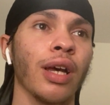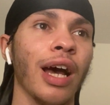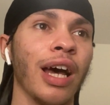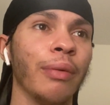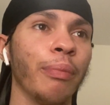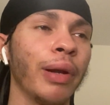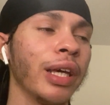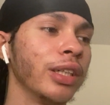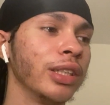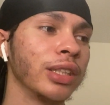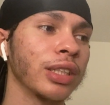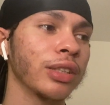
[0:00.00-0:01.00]
And
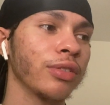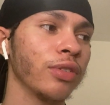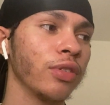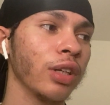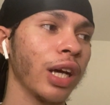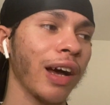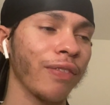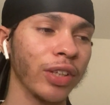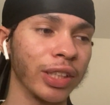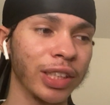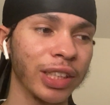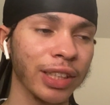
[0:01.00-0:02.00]
players have
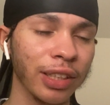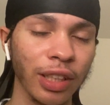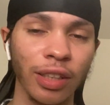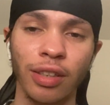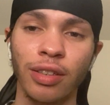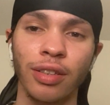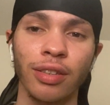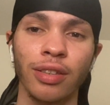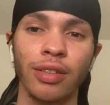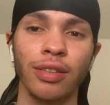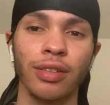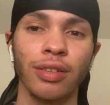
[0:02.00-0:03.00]
the cheek
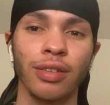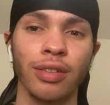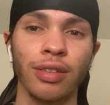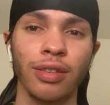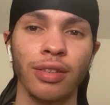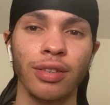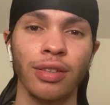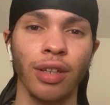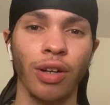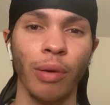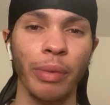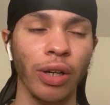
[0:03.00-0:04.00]

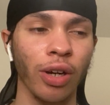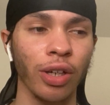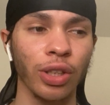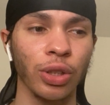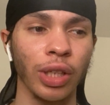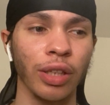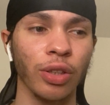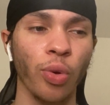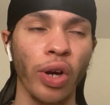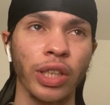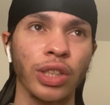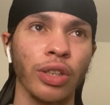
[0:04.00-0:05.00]
to come and argue and
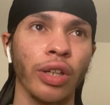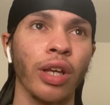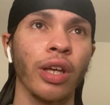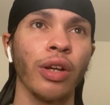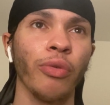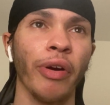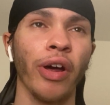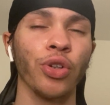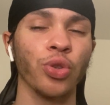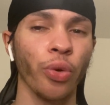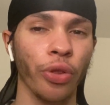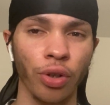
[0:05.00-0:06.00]
question
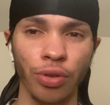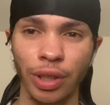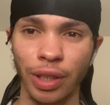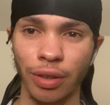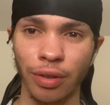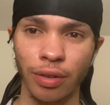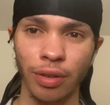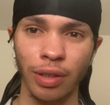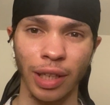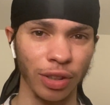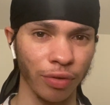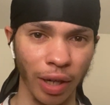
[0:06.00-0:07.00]
Ronaldo's authority
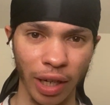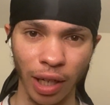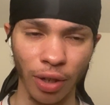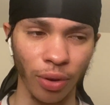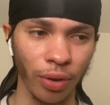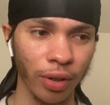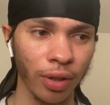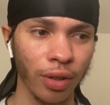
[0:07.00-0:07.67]
as of right now.